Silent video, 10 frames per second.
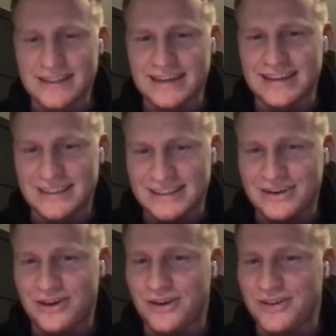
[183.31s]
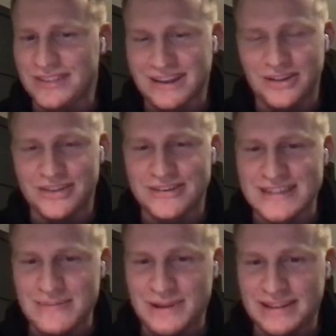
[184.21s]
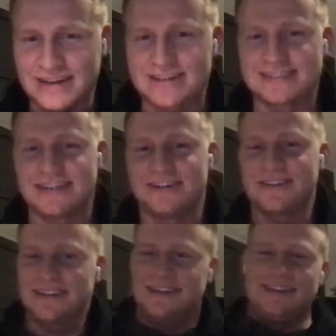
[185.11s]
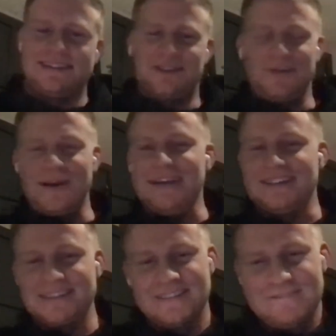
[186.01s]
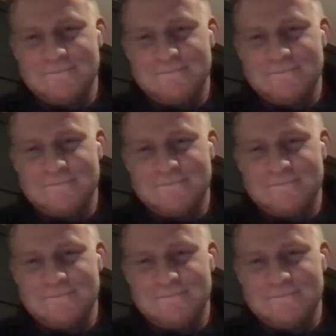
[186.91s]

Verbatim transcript: Like all all the years I've been there, so it's going well.